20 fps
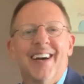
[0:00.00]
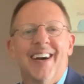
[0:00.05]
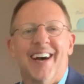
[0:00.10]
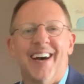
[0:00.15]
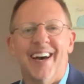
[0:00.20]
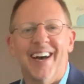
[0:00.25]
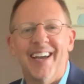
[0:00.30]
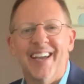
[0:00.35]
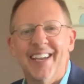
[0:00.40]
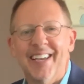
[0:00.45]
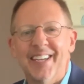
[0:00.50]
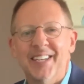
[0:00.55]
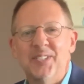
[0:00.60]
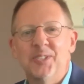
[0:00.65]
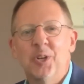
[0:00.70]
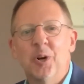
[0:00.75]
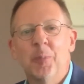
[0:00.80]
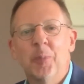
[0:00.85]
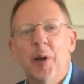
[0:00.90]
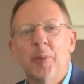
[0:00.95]
Hi,
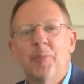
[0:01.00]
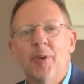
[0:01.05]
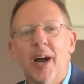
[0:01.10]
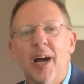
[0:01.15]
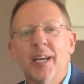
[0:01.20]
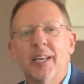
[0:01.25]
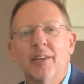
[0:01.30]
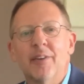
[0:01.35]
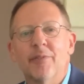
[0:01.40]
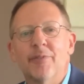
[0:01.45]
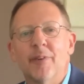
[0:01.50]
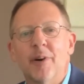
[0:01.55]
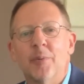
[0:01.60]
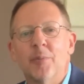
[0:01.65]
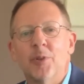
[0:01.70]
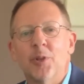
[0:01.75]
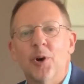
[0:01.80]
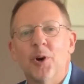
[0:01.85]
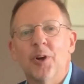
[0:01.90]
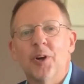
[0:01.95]
Joe Paprocki here
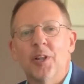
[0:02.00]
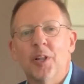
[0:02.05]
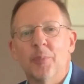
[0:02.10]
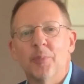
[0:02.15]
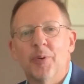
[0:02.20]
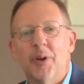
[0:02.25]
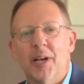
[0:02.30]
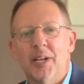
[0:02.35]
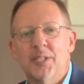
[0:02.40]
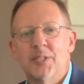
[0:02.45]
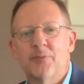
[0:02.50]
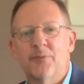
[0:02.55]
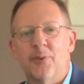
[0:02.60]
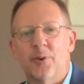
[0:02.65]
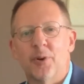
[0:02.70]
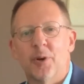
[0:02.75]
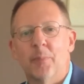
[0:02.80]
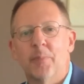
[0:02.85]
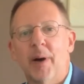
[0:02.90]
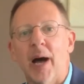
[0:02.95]
from Loyola Press
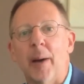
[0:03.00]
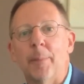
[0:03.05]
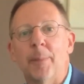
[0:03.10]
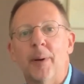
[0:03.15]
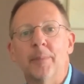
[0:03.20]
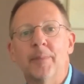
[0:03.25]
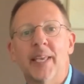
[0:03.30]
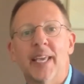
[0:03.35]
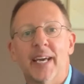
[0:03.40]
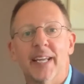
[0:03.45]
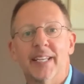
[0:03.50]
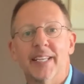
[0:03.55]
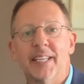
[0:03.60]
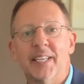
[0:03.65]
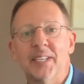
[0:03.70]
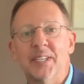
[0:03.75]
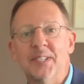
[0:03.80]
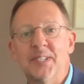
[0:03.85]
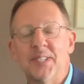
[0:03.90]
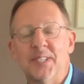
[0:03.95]
for Pop-Up
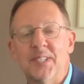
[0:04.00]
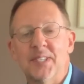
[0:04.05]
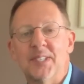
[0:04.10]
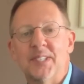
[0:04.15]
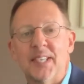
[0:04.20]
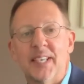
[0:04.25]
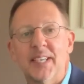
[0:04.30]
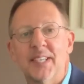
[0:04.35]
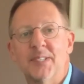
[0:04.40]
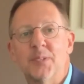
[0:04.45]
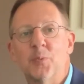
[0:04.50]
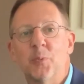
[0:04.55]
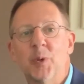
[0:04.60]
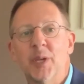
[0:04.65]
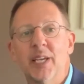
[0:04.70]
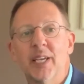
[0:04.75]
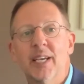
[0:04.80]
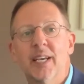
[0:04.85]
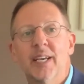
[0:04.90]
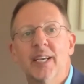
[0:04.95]
Catechesis as
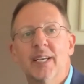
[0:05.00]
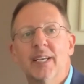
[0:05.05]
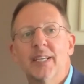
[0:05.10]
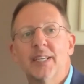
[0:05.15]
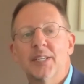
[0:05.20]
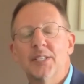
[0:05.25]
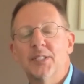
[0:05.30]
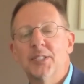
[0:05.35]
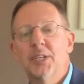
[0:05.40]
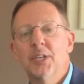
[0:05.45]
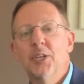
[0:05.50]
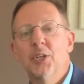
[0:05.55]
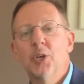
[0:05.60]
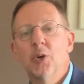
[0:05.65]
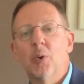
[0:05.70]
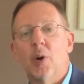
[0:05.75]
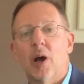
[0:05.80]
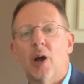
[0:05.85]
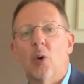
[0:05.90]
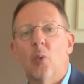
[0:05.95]
we
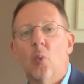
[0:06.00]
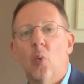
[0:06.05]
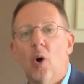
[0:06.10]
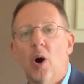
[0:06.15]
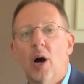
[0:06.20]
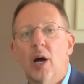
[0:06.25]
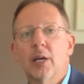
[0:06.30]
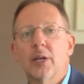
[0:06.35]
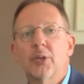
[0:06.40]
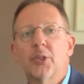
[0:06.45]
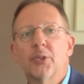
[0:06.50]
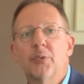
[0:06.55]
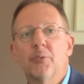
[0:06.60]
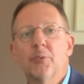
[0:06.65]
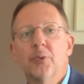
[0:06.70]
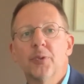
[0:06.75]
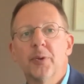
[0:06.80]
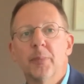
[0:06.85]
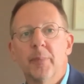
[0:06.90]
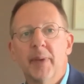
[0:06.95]
continue our walk
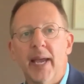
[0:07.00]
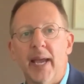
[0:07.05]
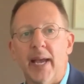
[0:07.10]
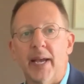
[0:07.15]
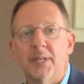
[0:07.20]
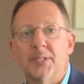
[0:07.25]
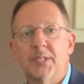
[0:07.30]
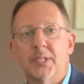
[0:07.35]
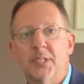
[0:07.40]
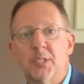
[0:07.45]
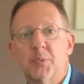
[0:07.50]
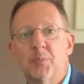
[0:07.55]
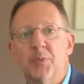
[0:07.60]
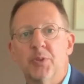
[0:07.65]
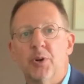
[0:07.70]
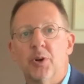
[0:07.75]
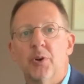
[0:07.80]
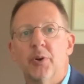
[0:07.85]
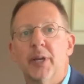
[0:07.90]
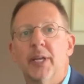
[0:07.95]
through the Mass,
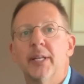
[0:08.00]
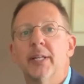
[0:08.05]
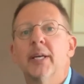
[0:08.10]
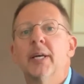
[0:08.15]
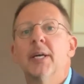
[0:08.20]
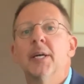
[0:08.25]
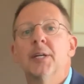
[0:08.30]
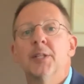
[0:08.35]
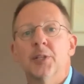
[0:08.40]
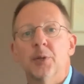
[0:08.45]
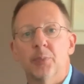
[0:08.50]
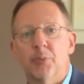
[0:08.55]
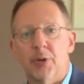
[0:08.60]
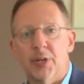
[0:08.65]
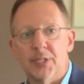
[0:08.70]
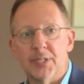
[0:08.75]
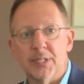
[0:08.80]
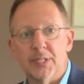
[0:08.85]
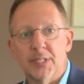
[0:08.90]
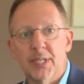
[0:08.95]
exploring the
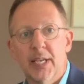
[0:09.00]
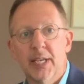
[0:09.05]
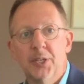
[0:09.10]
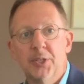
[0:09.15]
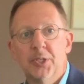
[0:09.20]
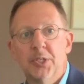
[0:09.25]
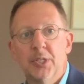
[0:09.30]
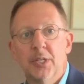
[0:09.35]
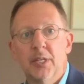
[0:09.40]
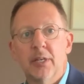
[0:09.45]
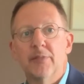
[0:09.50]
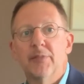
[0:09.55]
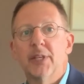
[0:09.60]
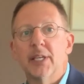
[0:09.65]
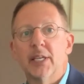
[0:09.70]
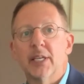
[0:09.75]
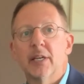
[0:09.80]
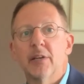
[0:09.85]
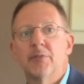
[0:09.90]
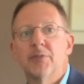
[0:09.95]
presentation of the
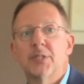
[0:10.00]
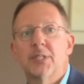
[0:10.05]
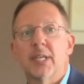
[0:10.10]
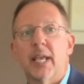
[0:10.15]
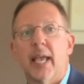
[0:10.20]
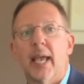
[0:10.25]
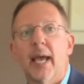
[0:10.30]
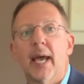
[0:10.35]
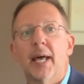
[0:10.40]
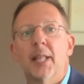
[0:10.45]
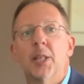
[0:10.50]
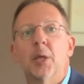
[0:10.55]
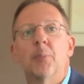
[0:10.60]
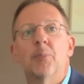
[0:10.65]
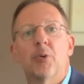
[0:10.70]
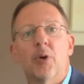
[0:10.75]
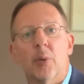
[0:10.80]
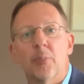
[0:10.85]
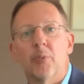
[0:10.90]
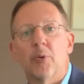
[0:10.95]
gifts and the
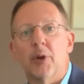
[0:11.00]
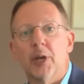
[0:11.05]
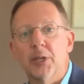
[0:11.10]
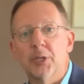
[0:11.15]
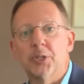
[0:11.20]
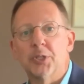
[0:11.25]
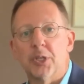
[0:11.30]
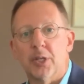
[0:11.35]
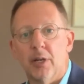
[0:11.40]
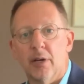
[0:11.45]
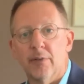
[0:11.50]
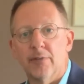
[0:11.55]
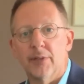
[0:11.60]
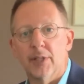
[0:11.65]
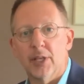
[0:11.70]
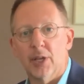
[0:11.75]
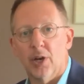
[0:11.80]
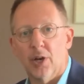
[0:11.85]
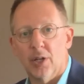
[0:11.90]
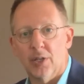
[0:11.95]
preparation of
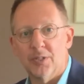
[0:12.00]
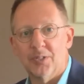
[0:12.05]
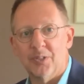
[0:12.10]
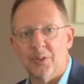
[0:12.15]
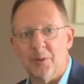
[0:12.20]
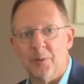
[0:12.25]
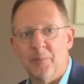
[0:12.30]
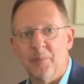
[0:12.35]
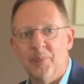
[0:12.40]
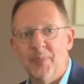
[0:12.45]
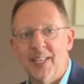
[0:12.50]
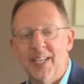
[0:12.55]
the altar.